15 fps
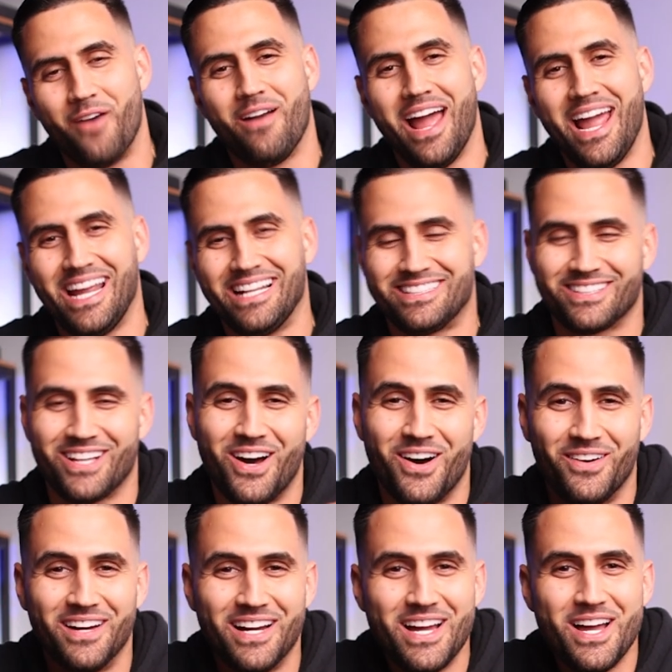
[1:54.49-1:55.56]
All right, so
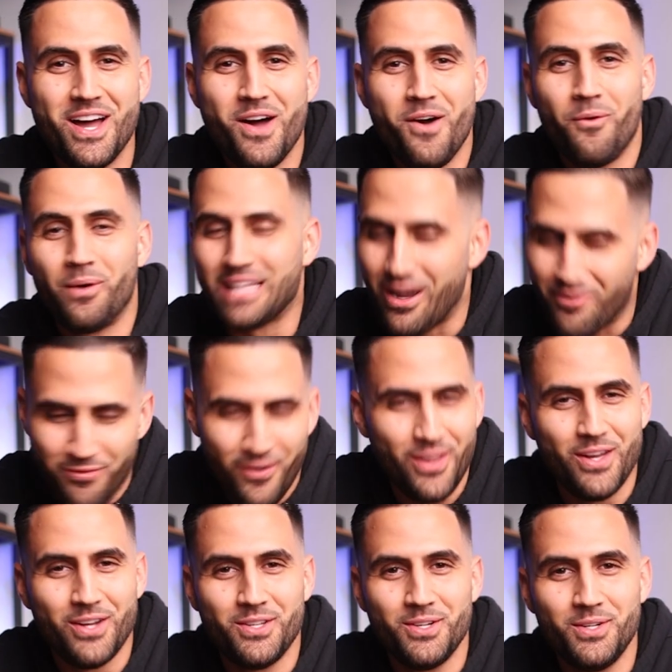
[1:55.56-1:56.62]
Without
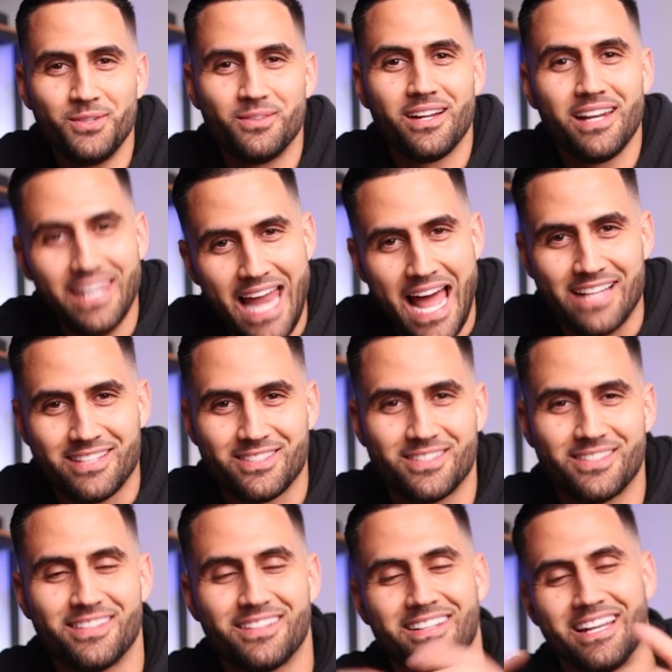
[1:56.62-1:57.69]
further ado,
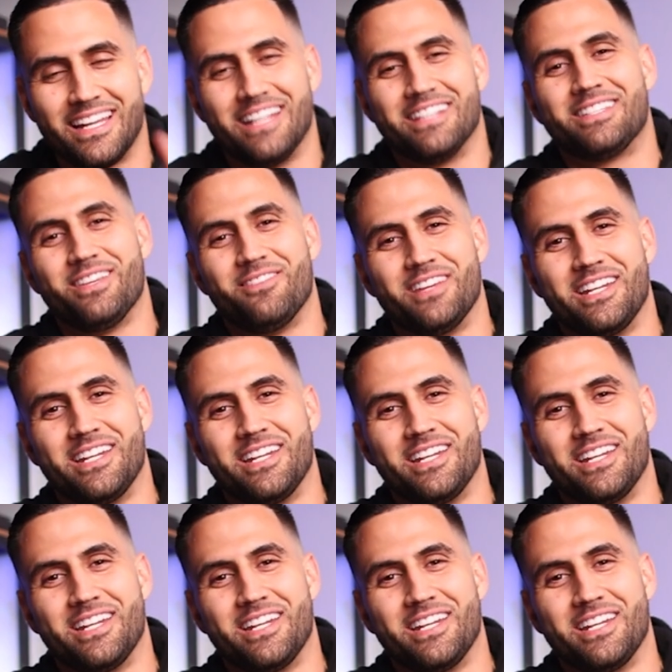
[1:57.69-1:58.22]
let's get into the